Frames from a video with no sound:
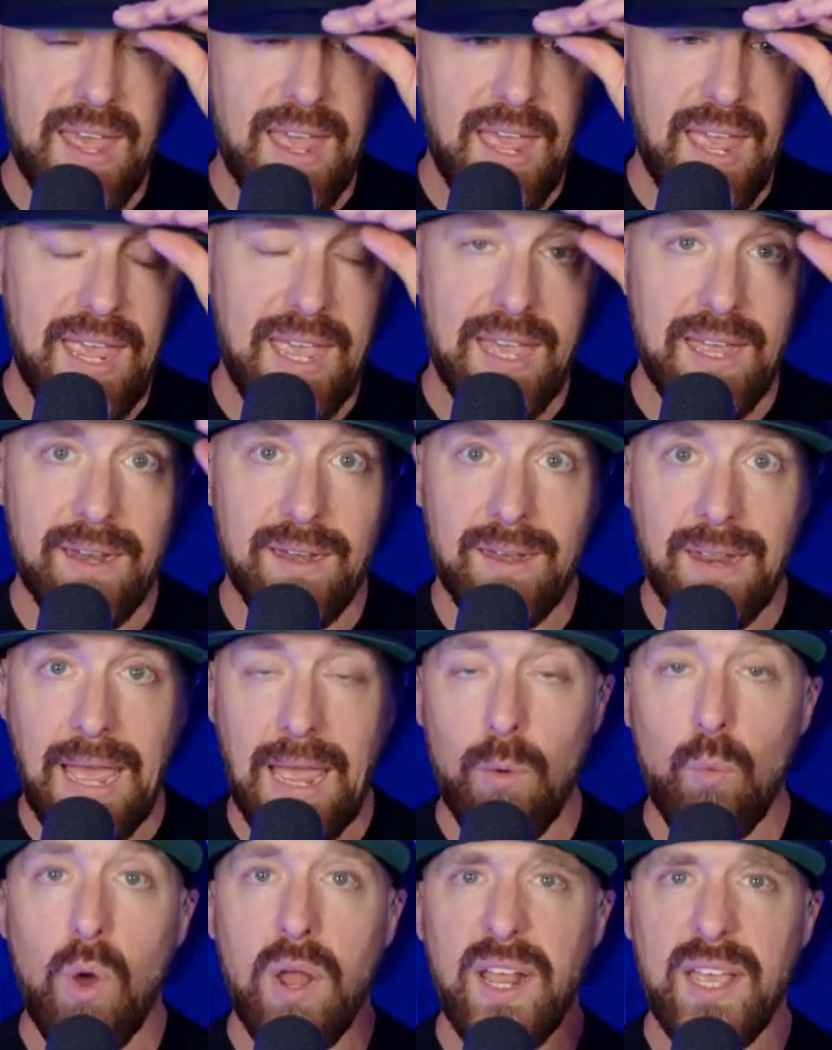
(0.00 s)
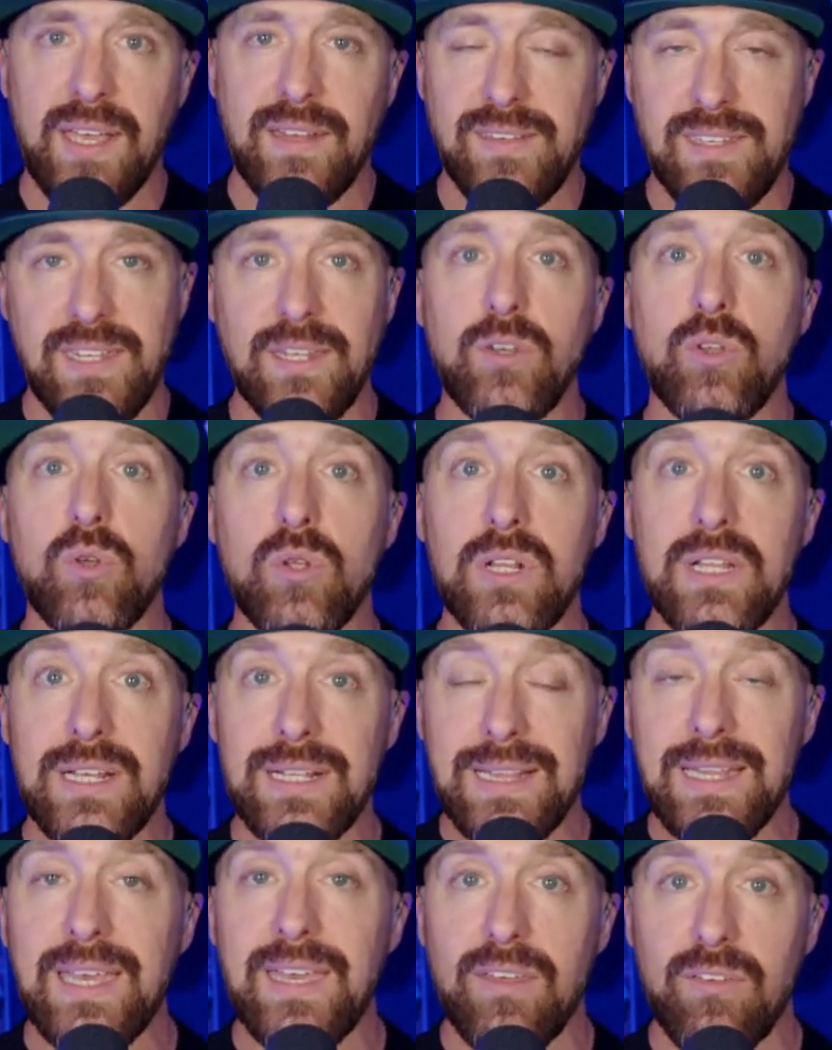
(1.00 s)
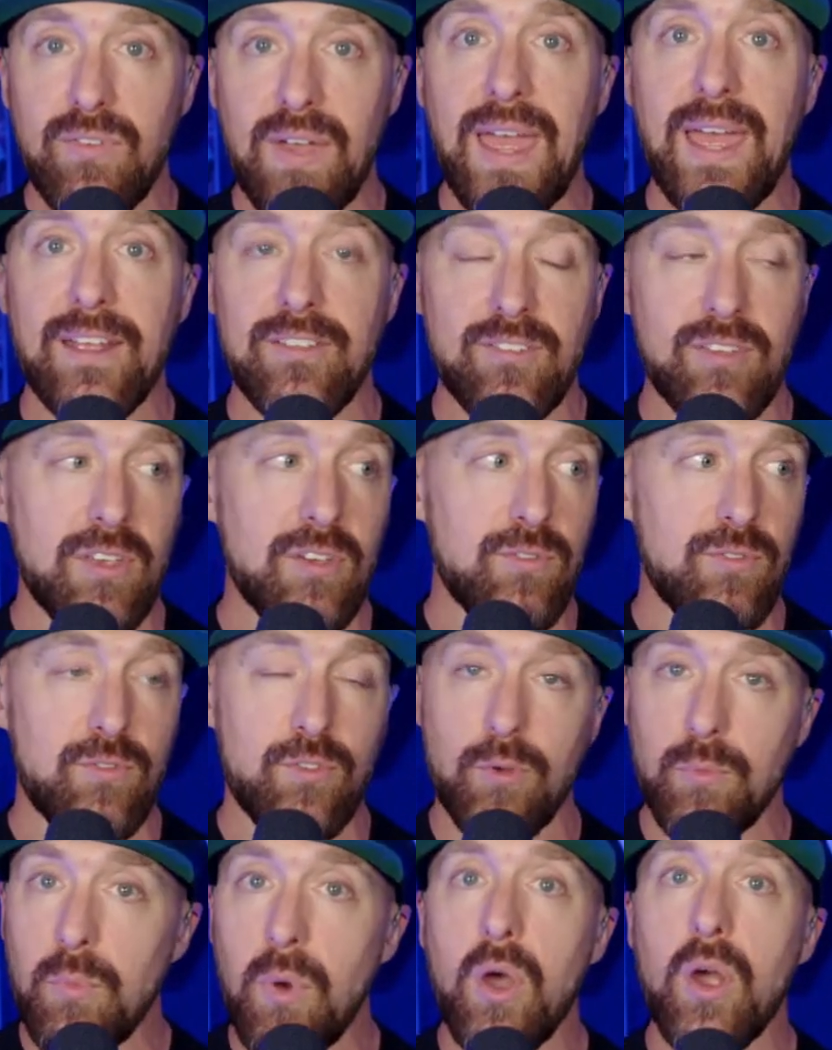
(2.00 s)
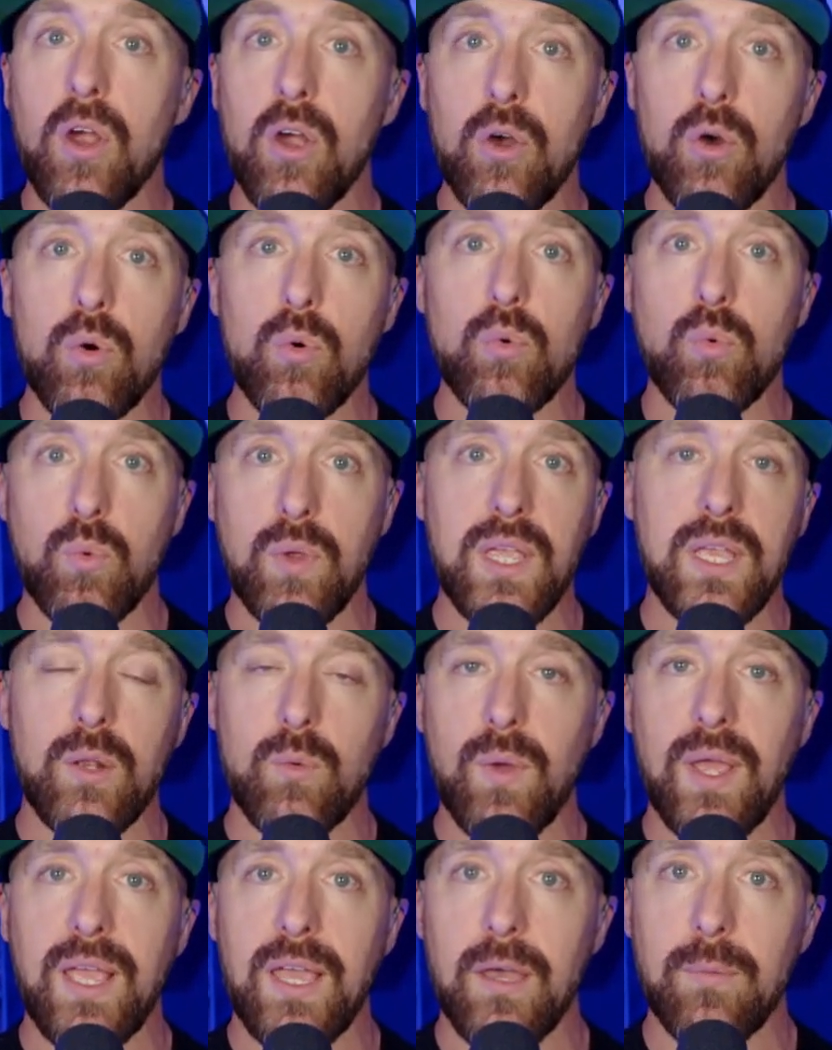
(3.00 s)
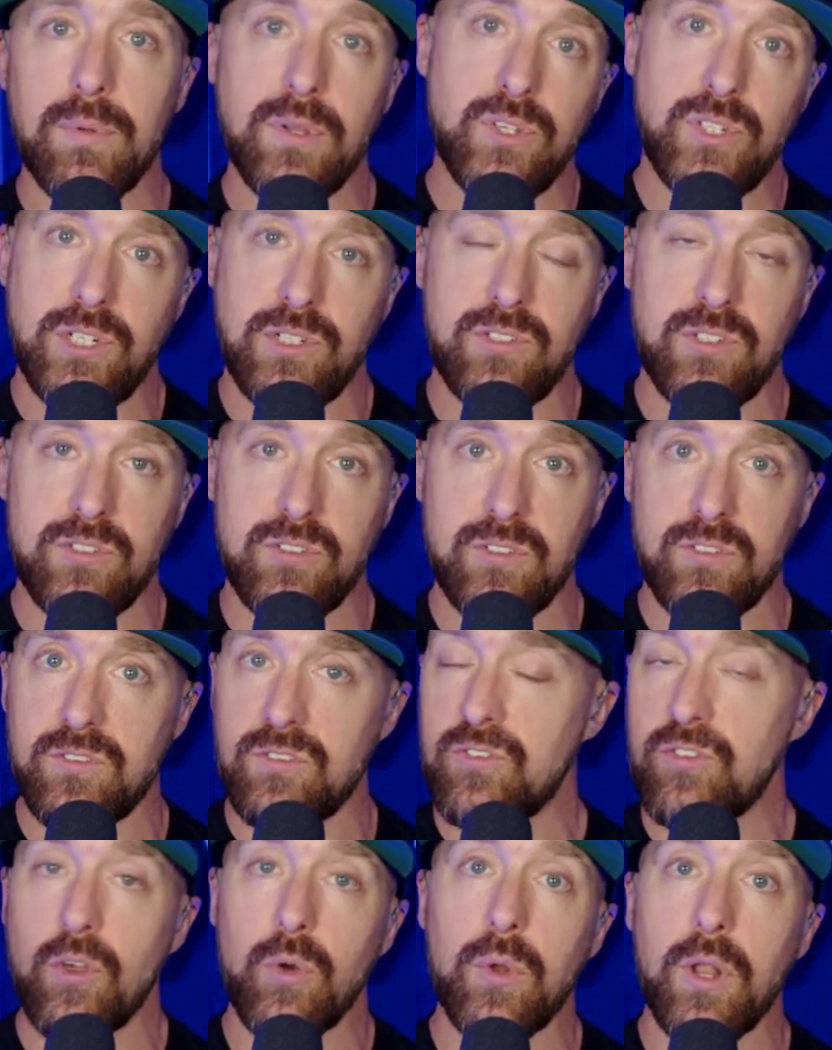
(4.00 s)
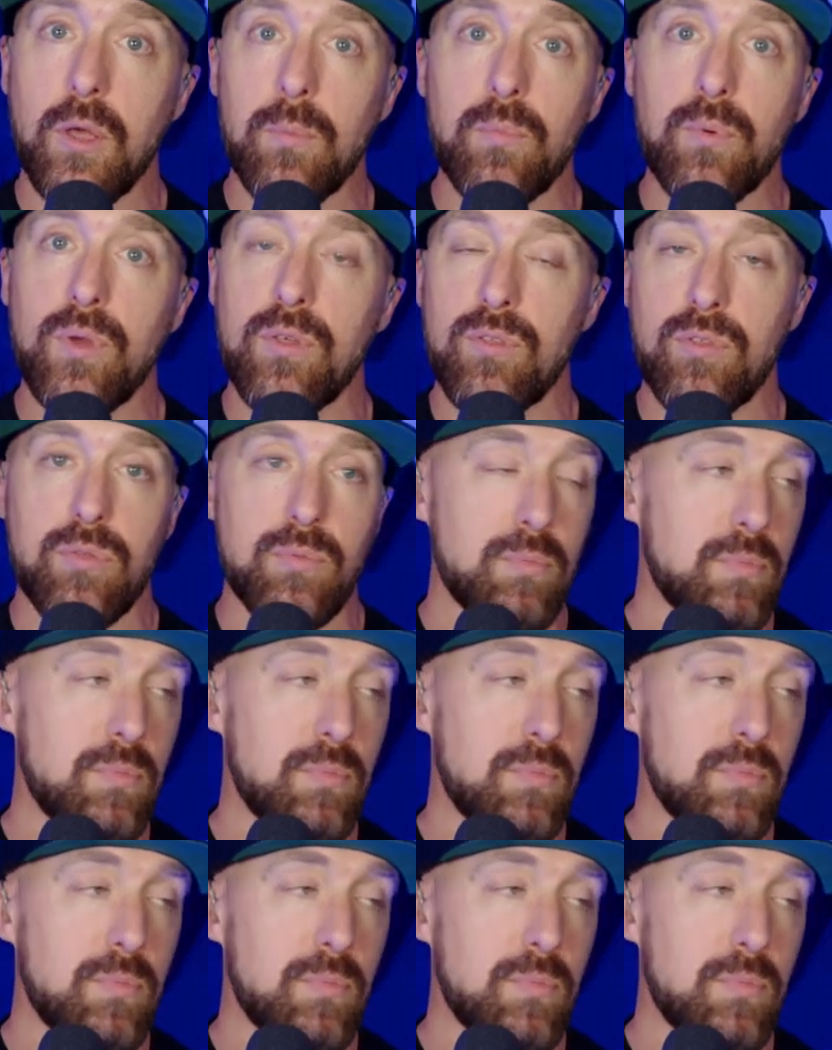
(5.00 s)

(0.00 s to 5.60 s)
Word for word: And I want to continually live as if tomorrow we could wake up and Jesus has shown up with,